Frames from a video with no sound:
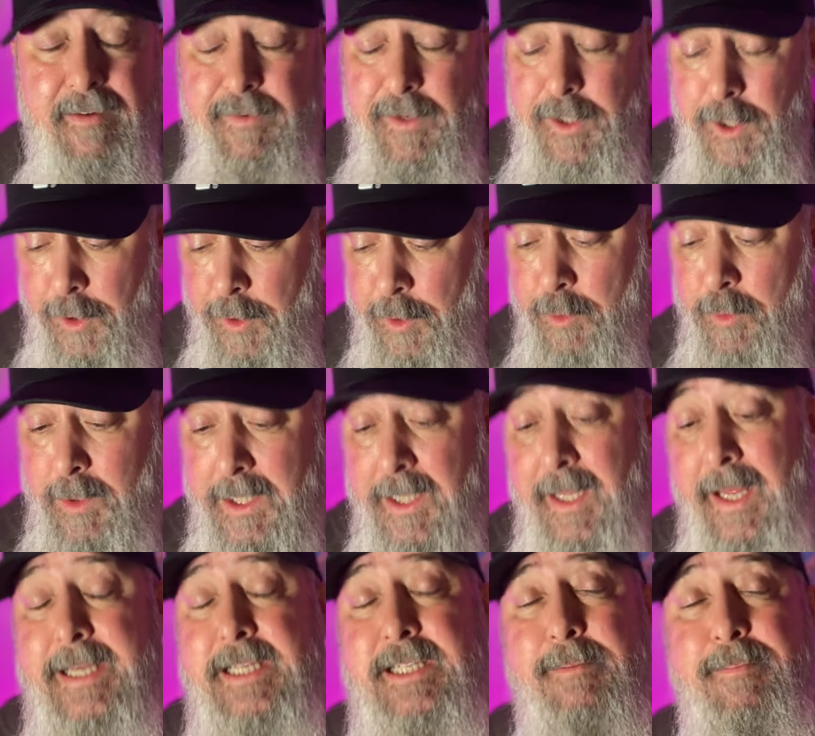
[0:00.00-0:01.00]
if you would
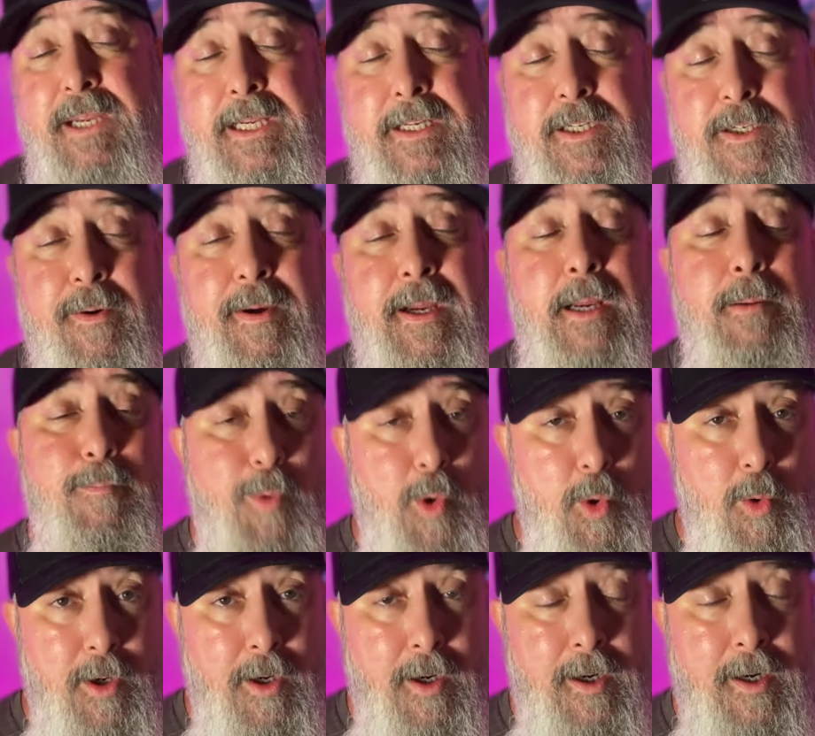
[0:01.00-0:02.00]
like to be doing
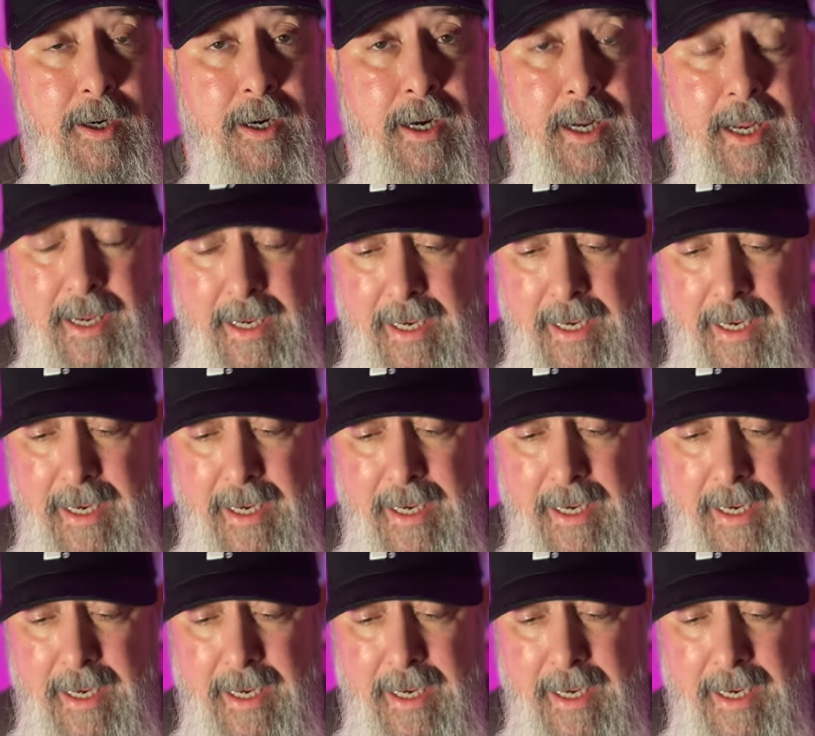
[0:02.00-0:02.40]
more